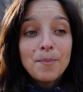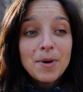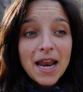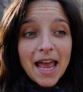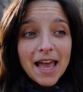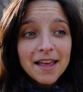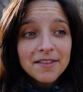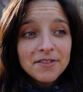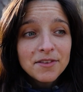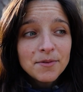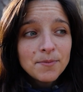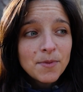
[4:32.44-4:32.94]
But
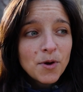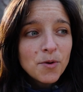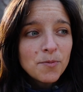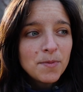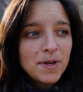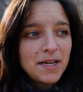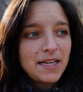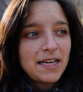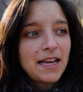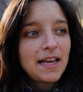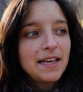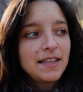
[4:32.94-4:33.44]
at the
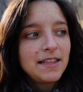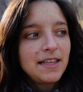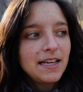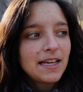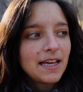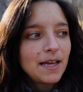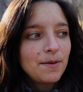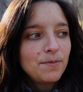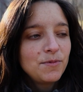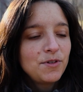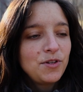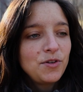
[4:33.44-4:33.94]
moment, I
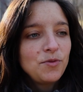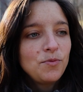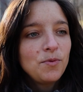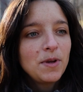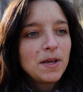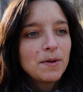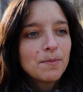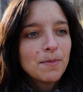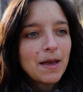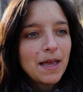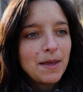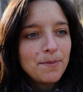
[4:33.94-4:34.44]
think I'm
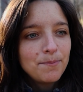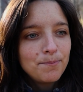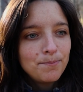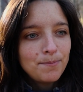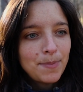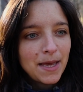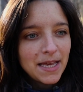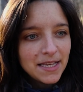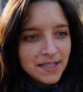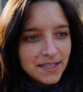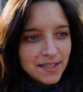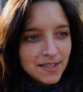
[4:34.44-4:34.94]
doing my
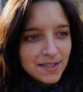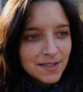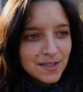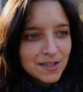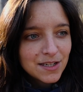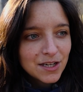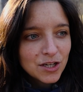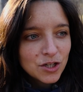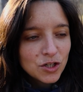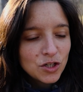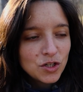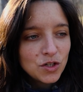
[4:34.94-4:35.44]

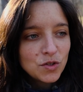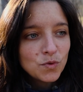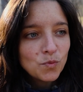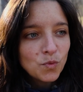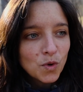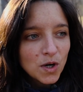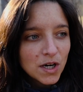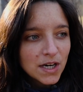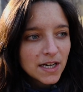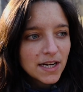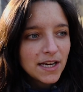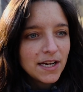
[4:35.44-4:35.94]
best
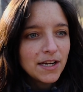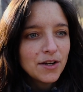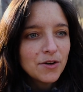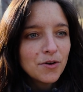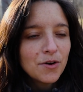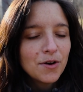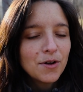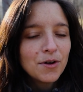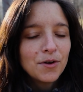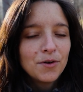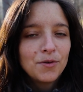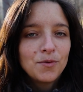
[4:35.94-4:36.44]
working
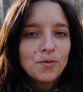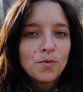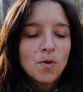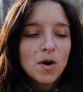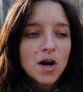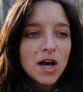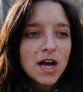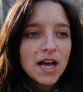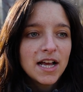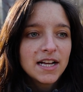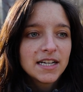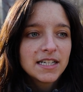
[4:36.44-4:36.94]
on
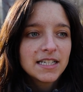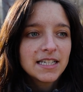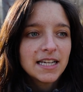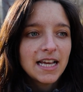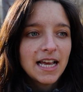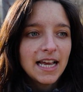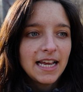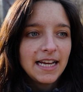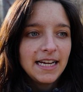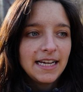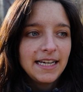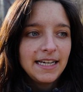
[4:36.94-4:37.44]
what
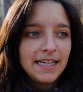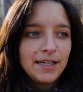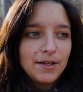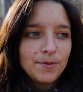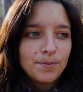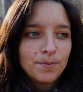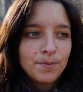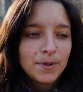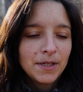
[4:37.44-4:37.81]
I